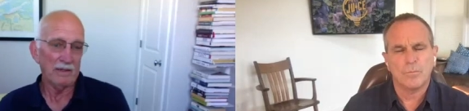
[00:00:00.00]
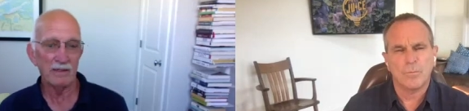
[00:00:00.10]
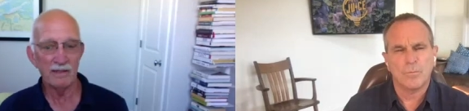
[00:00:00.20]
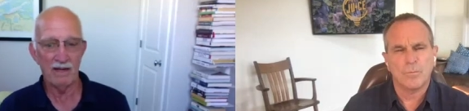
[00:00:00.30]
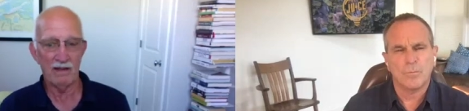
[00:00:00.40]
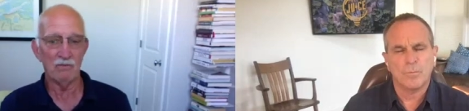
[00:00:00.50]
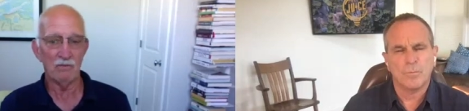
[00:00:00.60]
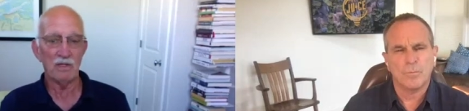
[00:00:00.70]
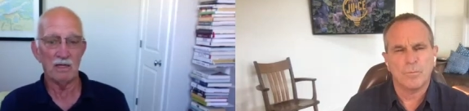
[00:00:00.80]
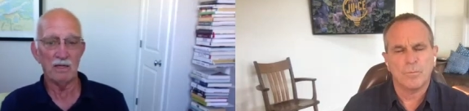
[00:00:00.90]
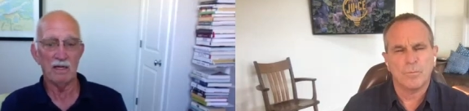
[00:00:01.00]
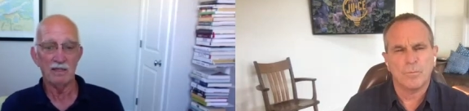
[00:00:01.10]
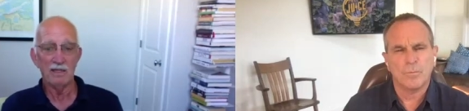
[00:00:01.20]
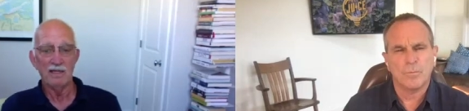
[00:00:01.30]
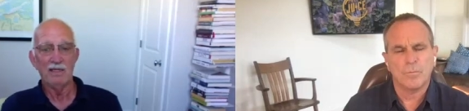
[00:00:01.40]
Speaker 1: in California.
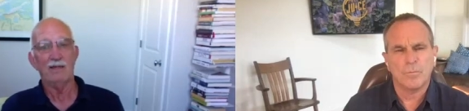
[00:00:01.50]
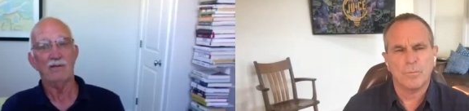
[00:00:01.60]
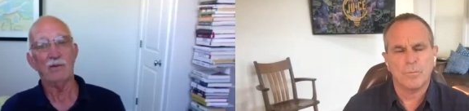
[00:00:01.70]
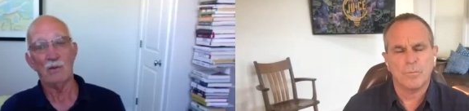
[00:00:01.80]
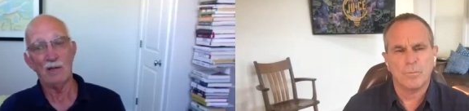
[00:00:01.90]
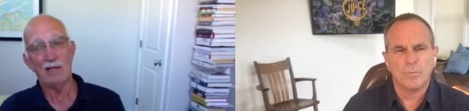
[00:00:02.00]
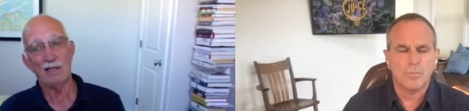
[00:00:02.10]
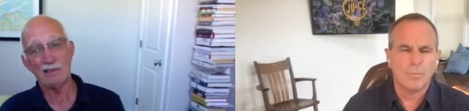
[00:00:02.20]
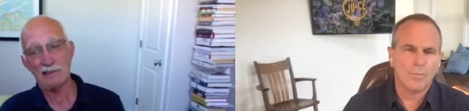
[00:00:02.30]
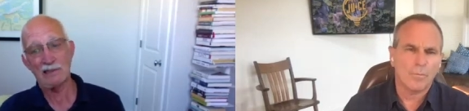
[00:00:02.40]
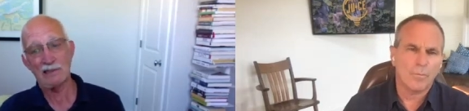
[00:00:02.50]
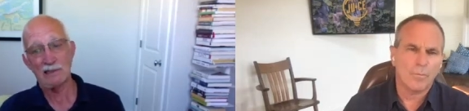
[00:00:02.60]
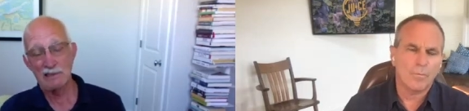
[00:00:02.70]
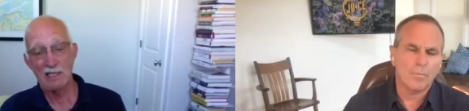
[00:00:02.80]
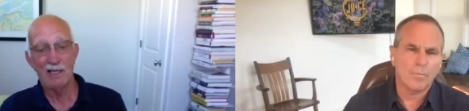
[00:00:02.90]
And so,
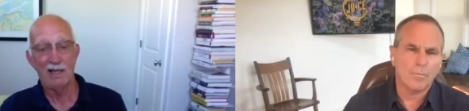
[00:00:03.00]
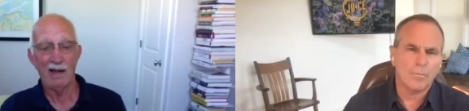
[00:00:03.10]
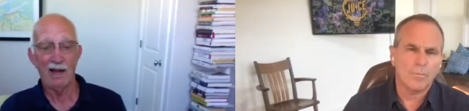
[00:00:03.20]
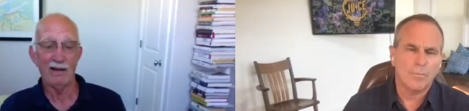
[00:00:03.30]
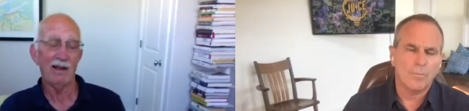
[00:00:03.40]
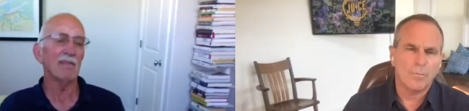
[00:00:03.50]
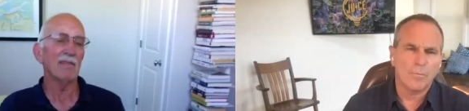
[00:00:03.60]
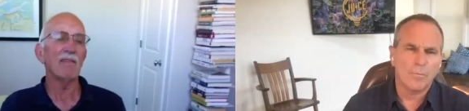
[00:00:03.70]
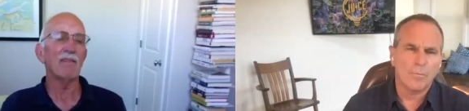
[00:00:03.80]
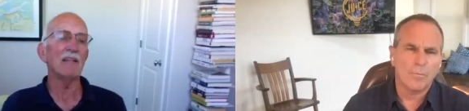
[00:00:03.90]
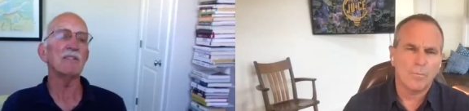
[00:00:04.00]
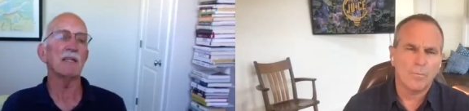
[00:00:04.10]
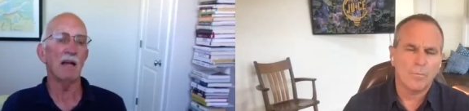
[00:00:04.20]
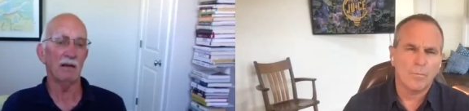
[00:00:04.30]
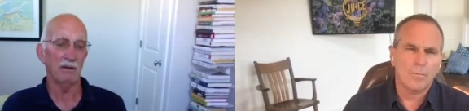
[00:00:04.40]
and I think that's the
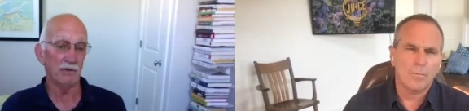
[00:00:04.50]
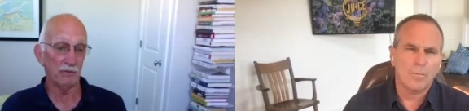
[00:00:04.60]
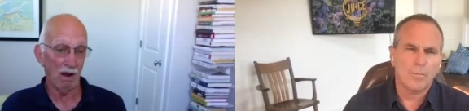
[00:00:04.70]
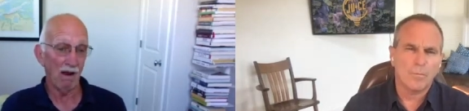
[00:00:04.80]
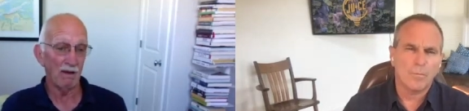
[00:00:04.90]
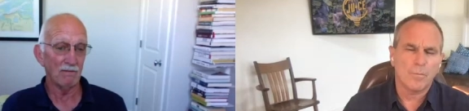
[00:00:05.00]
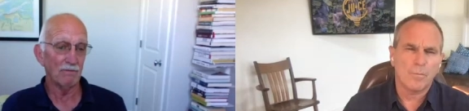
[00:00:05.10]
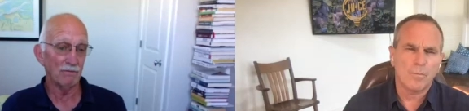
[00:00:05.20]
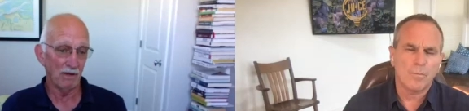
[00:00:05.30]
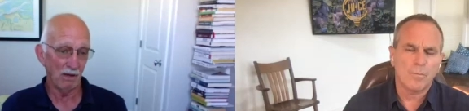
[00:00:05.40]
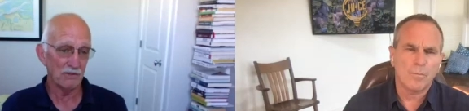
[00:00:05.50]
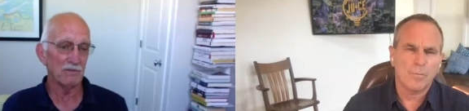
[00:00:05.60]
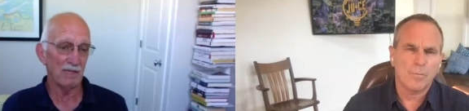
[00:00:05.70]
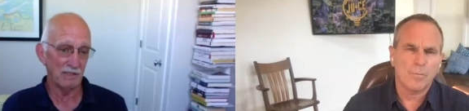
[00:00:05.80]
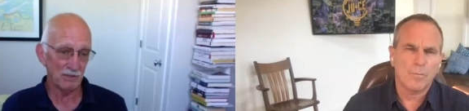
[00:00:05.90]
kind of drive
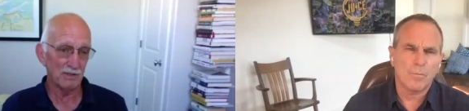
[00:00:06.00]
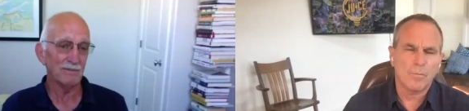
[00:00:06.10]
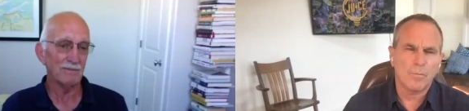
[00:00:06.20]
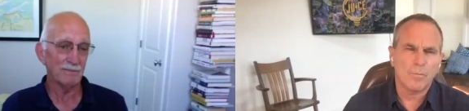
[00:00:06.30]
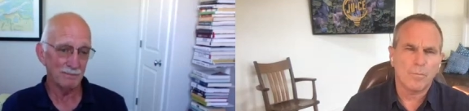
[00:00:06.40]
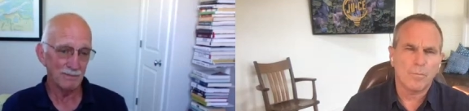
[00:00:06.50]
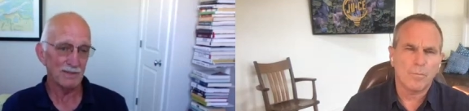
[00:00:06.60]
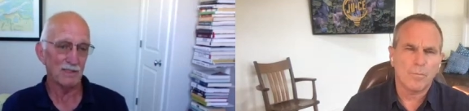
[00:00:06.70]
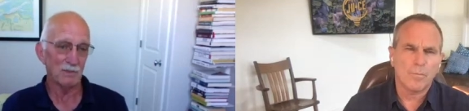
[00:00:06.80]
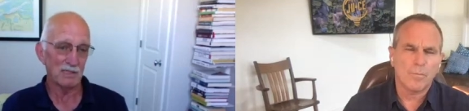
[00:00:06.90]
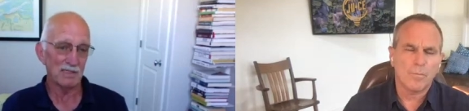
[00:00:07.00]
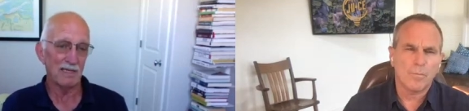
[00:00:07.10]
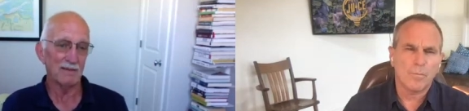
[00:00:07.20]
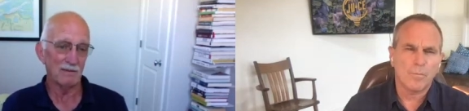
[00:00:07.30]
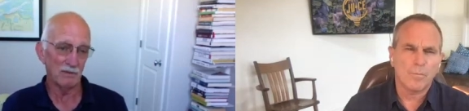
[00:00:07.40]
conservation to some extent,
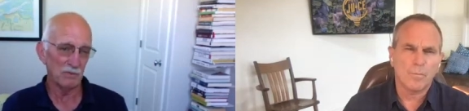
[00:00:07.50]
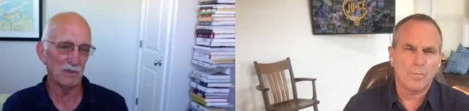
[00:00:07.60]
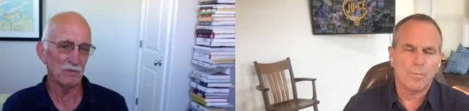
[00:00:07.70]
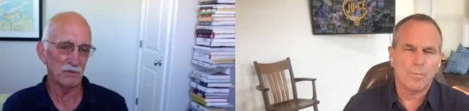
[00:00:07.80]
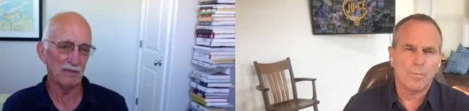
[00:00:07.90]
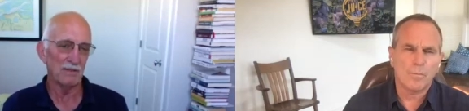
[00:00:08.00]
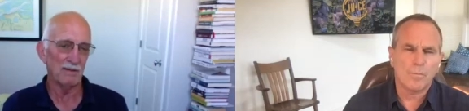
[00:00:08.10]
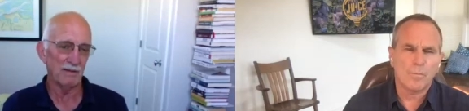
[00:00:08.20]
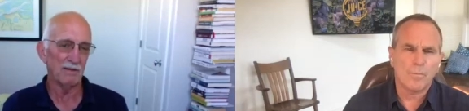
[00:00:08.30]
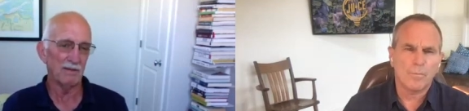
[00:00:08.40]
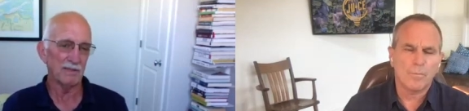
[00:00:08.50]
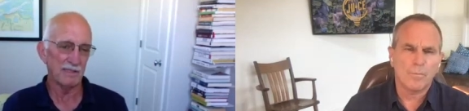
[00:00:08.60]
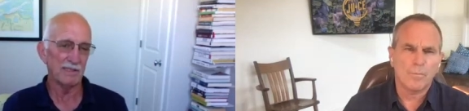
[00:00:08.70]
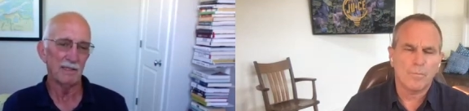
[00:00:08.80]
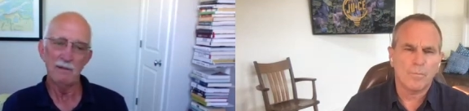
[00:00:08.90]
that there's a real agenda there that
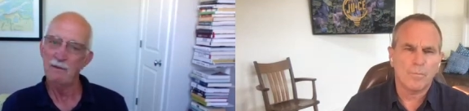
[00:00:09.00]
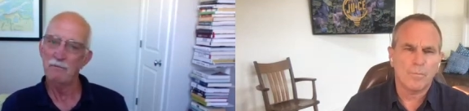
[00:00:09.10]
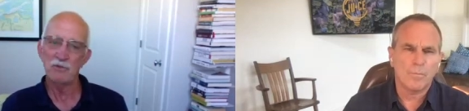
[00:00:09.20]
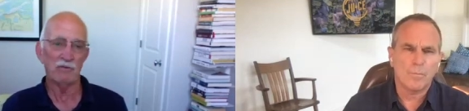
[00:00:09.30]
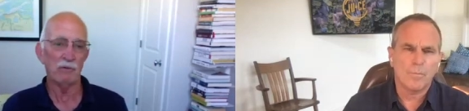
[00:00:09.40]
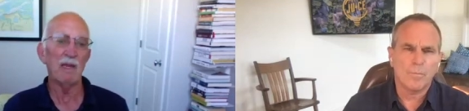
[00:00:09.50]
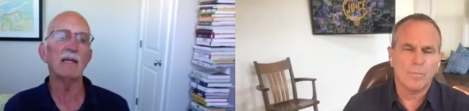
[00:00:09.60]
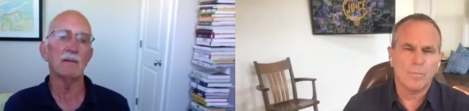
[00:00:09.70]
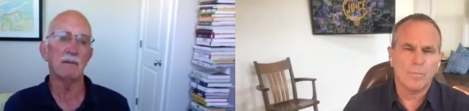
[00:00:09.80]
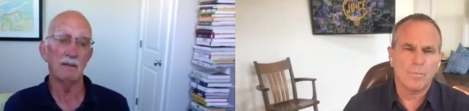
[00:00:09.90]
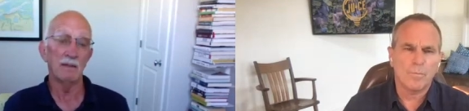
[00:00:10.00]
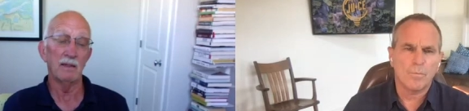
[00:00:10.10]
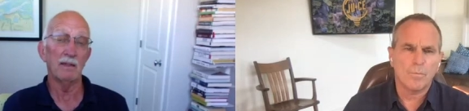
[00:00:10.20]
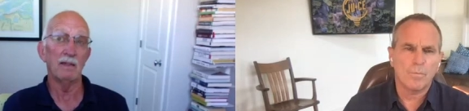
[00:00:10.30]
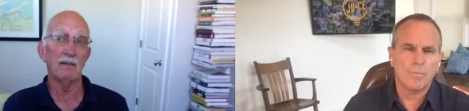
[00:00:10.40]
says, gee, if we make it
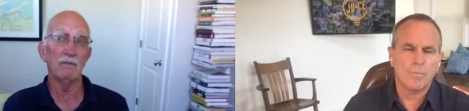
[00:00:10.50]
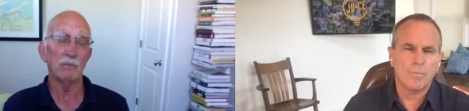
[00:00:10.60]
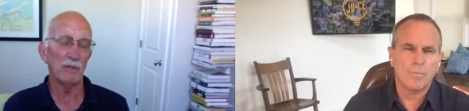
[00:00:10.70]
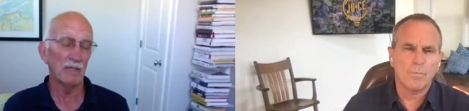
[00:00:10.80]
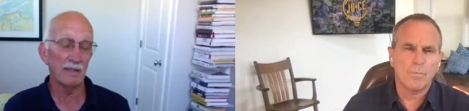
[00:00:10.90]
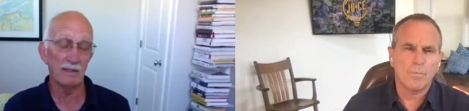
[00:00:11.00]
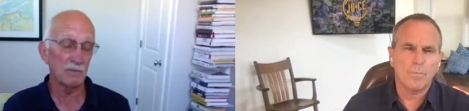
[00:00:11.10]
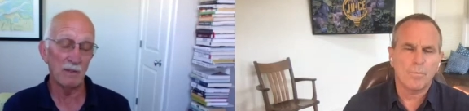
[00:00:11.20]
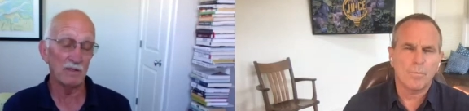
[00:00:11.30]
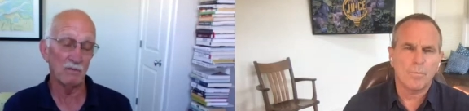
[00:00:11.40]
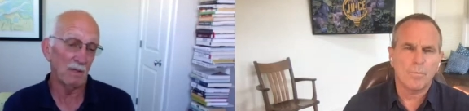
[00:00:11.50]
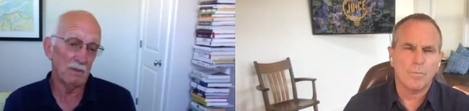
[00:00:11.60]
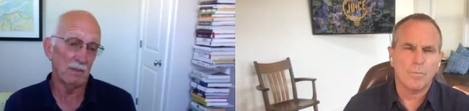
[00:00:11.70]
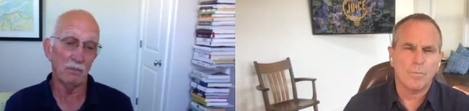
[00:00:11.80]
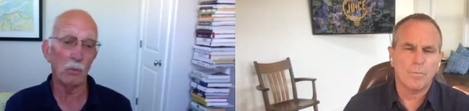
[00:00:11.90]
really expensive, maybe
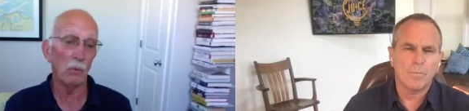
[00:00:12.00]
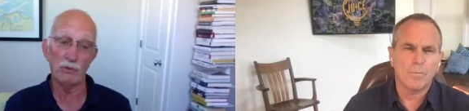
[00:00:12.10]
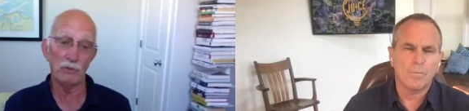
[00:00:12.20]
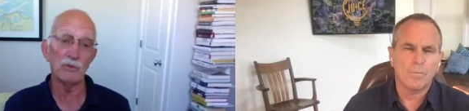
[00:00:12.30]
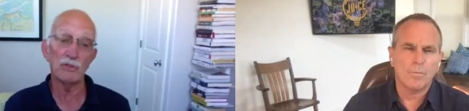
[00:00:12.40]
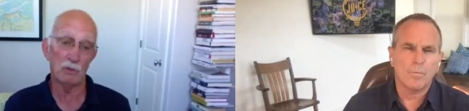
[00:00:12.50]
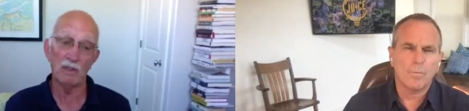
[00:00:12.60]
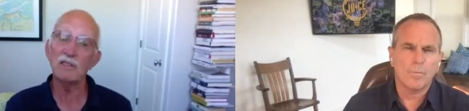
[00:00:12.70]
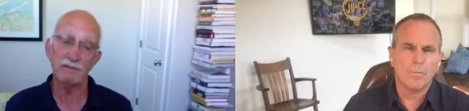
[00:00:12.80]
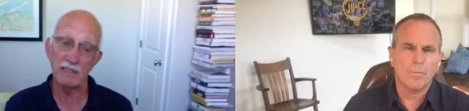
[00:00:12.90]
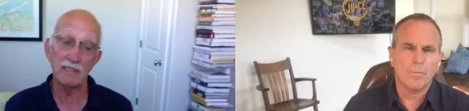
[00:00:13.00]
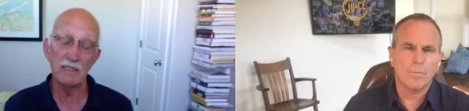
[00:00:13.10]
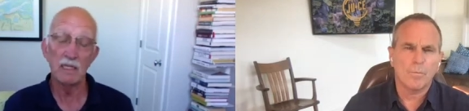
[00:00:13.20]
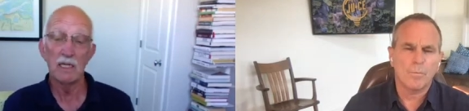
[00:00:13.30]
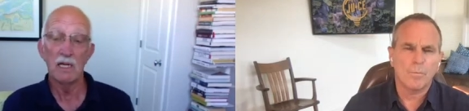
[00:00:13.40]
people won't use so much of it.
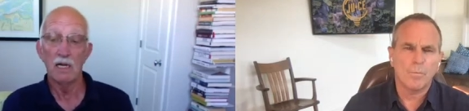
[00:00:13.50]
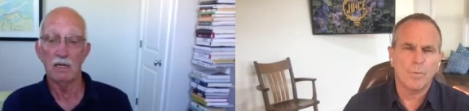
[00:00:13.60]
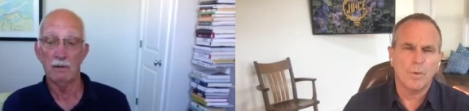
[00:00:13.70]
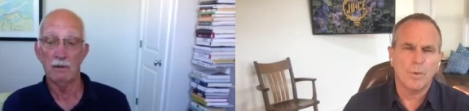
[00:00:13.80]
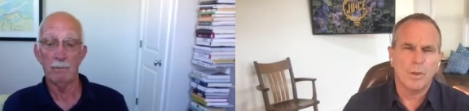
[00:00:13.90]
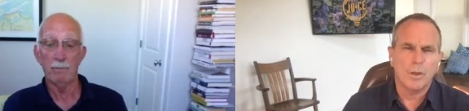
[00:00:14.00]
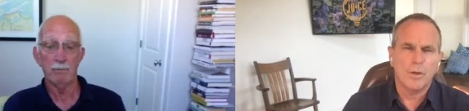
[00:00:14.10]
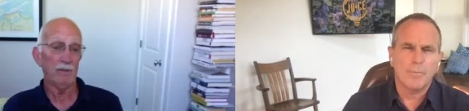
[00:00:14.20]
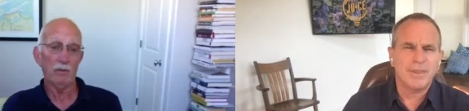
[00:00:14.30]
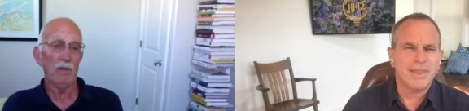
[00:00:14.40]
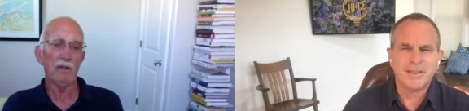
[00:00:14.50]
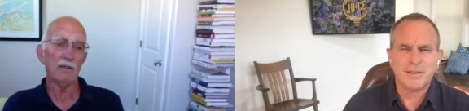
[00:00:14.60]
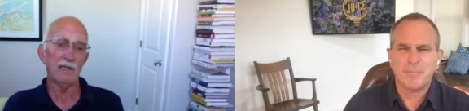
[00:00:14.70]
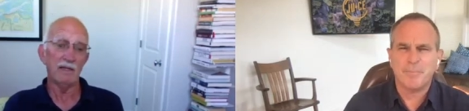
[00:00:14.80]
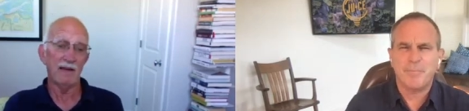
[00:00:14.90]
But why not
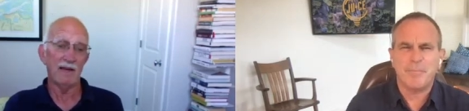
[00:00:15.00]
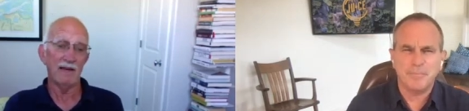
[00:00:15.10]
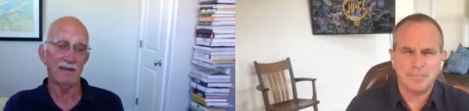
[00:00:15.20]
take that